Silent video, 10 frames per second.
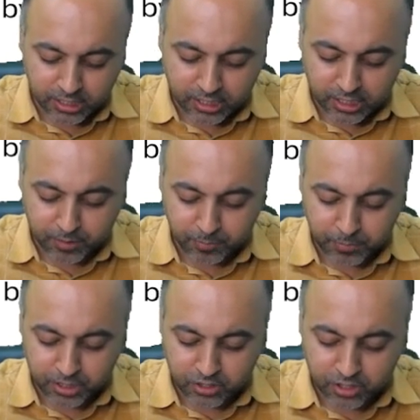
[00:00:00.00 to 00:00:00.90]
in a
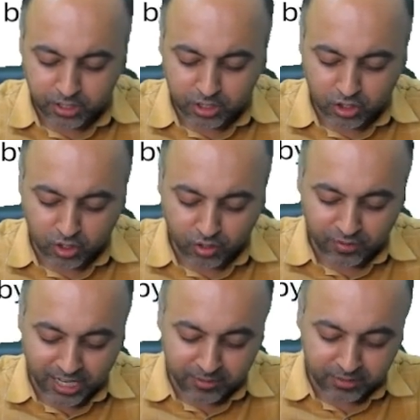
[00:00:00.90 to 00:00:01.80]
patient
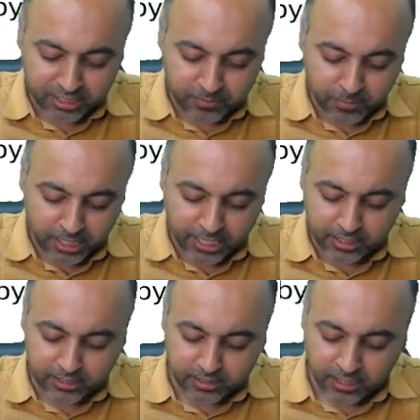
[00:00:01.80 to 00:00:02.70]
of diabetes
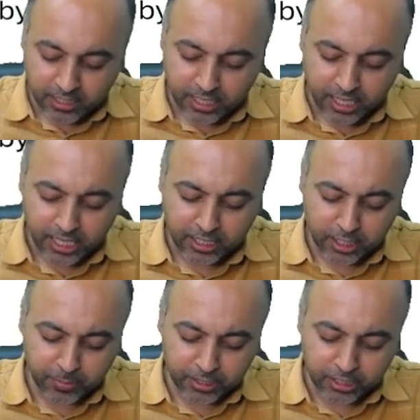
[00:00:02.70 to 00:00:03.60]
mellitus,
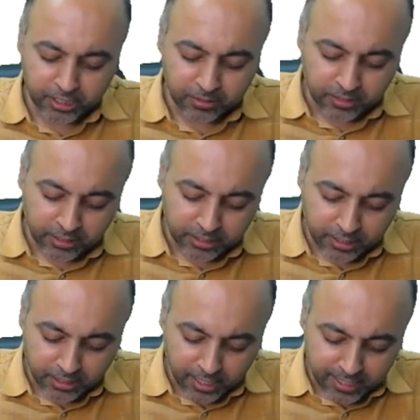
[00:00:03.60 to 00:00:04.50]
and typically
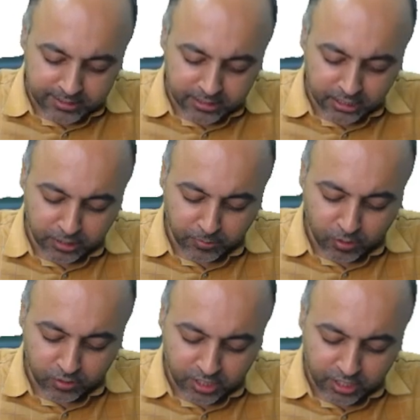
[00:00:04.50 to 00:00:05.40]
they are asking
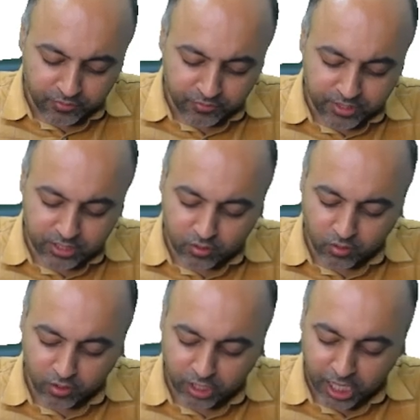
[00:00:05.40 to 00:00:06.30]
about the effect
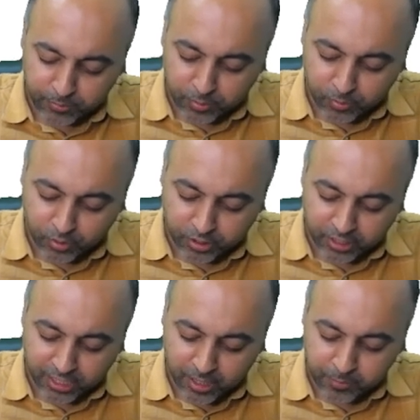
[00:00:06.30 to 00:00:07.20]
on
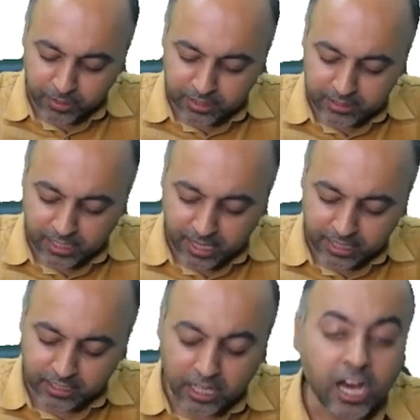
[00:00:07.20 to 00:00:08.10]
lipoprotein lipase
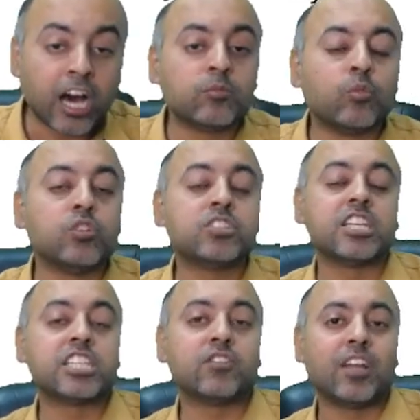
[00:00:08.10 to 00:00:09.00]
and the hormone
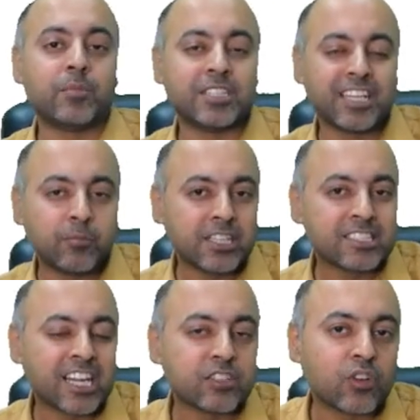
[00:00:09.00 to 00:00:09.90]
sensitive lipase. LPL
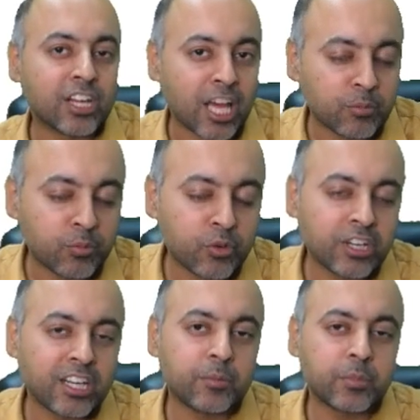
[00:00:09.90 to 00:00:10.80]
stands for
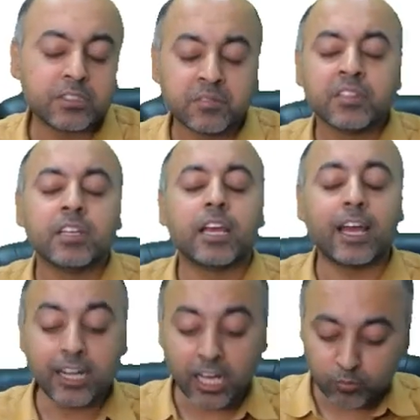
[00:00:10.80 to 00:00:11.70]
lipoprotein lipase
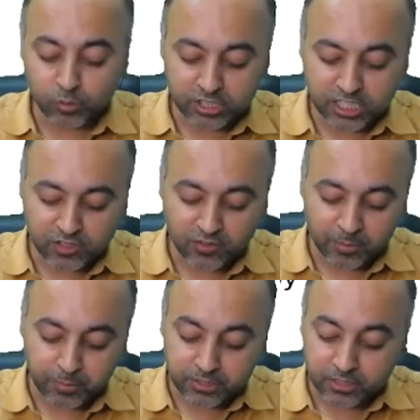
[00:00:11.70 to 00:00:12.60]
and hormone sensitive
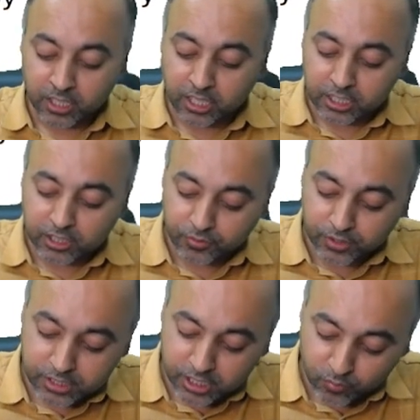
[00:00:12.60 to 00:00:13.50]
lipase. The
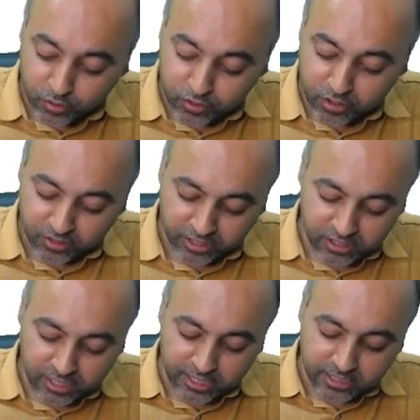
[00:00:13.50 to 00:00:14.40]
first thing what we have to
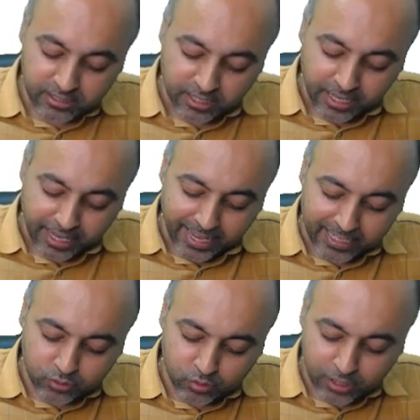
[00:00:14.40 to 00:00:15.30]
understand is,
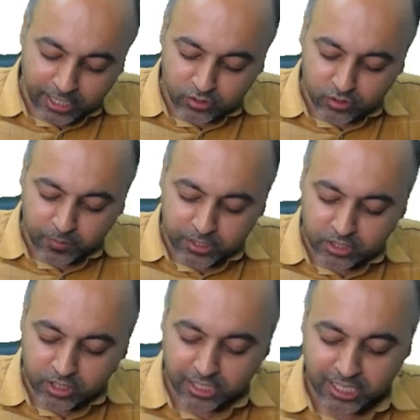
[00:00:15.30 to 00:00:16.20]
as soon as you
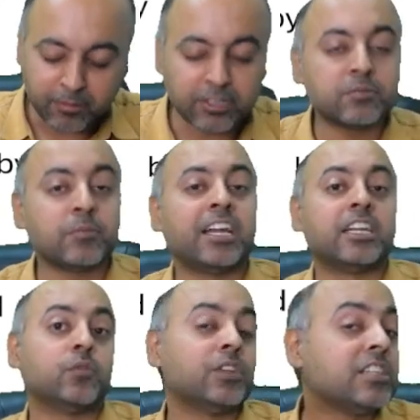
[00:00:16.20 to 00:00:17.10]
mention diabetes
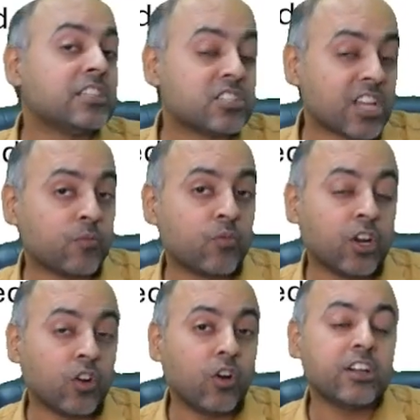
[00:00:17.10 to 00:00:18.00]
mellitus, whether it is type
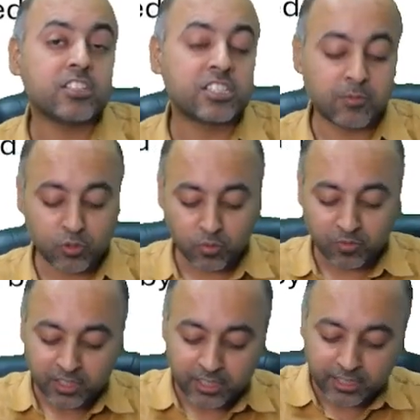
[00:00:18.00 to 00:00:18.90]
1 or it is type
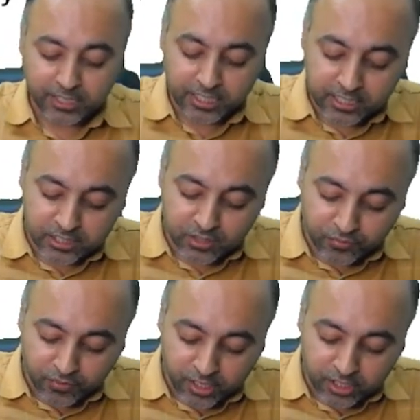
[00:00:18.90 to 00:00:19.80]
2, there is a
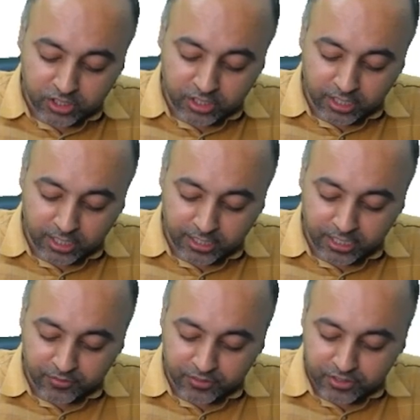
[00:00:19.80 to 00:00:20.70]
functional
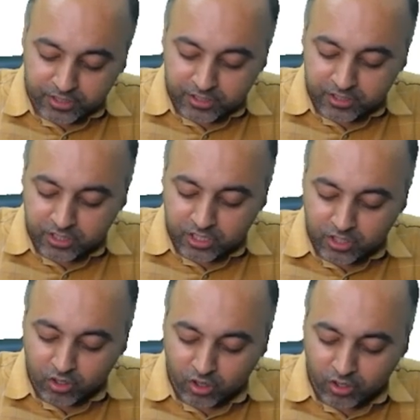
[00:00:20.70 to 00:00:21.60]

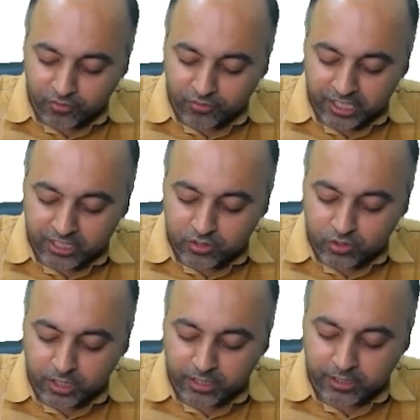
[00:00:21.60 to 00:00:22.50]
deficiency of
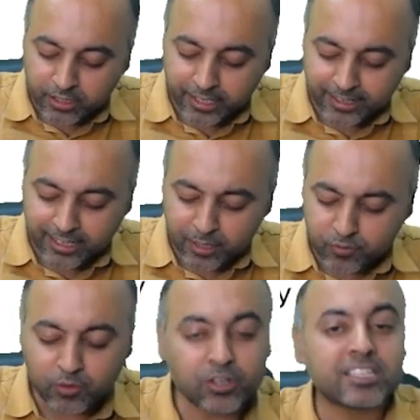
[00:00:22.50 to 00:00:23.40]
insulin. In
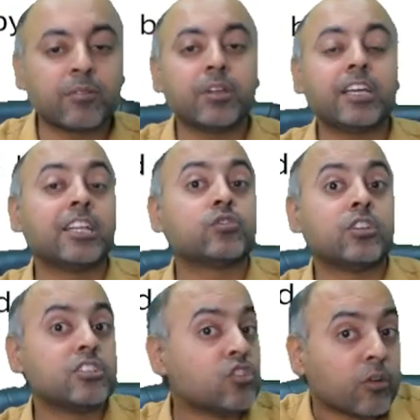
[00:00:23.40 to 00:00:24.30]
type 1, what is happening?
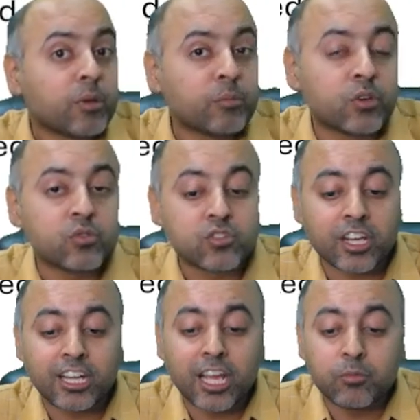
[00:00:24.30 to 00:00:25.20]
Insulin is not being produced.
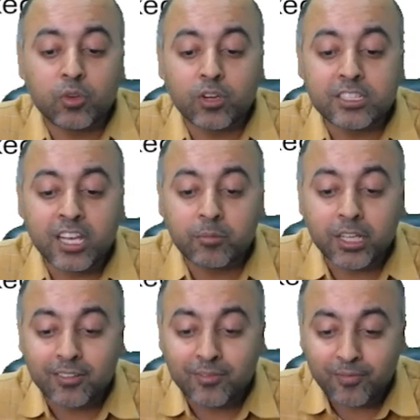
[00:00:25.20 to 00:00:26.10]
In type 2, what is
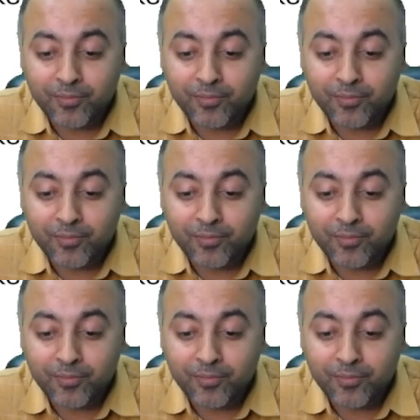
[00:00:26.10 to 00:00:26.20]
happening?